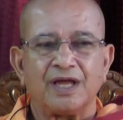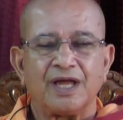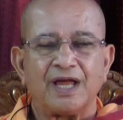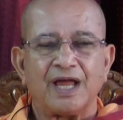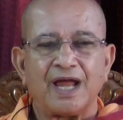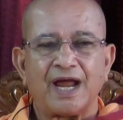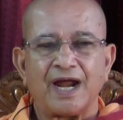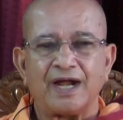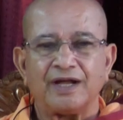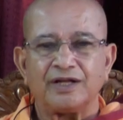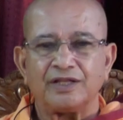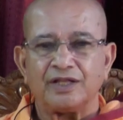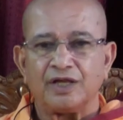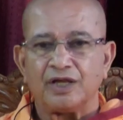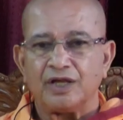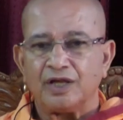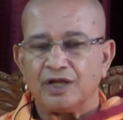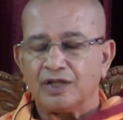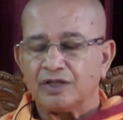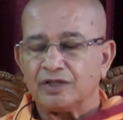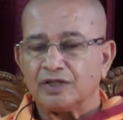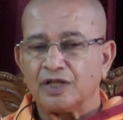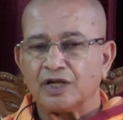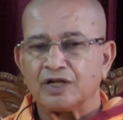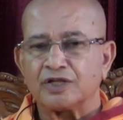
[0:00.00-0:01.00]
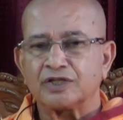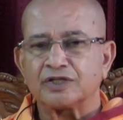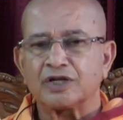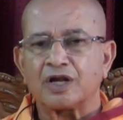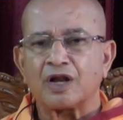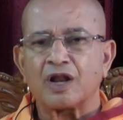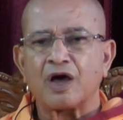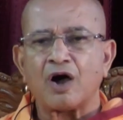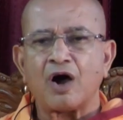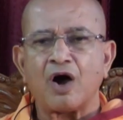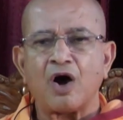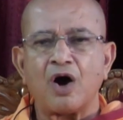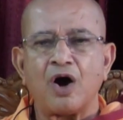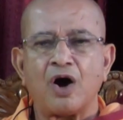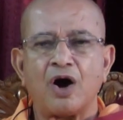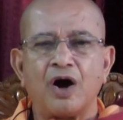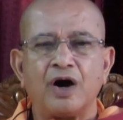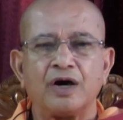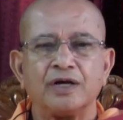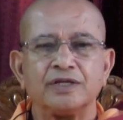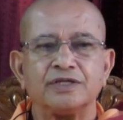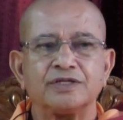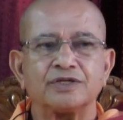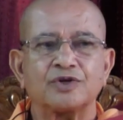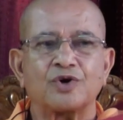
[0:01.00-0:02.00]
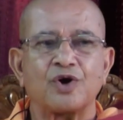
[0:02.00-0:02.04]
and there is a large